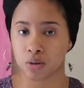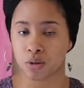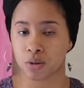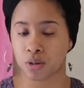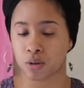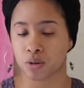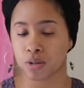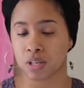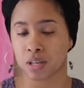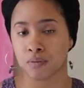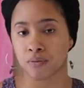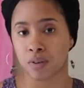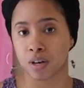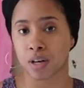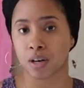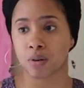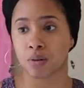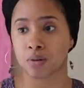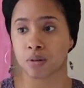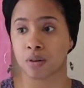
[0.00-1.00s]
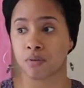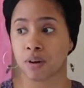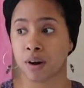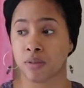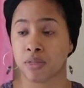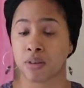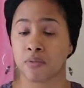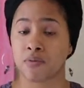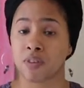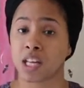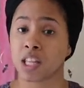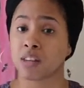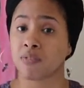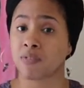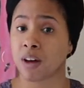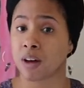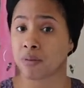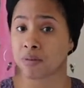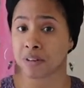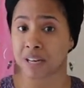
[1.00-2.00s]
So you'll see videos around the faith
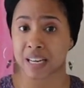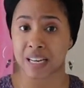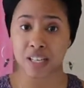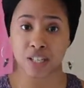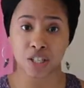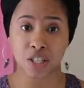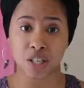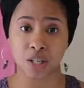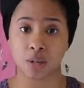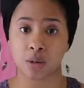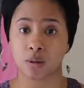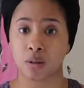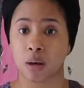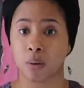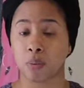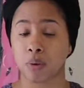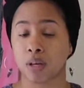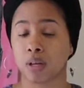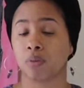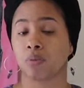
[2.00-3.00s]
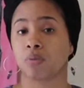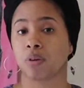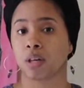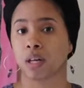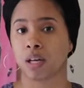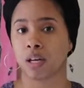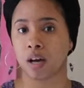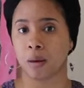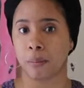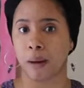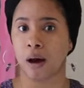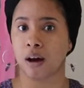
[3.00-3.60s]
foundation so that we can really come